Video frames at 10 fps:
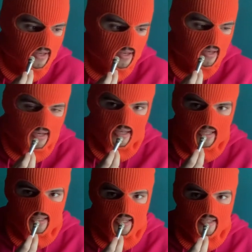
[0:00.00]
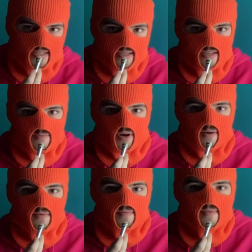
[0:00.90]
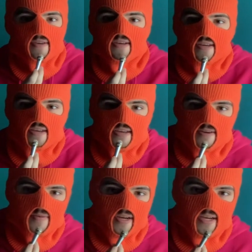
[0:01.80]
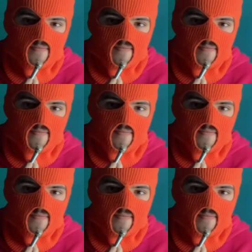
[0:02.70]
I guess that's his problem in a way,